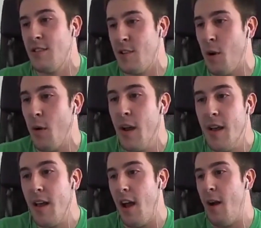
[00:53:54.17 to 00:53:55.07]
So
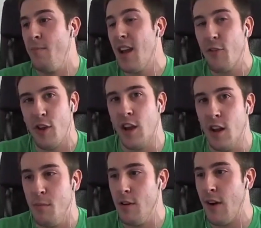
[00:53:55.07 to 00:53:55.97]
definitely a
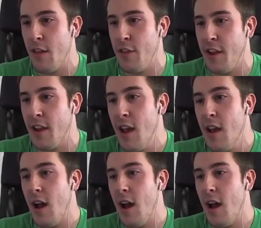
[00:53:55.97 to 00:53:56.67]
good move, I think.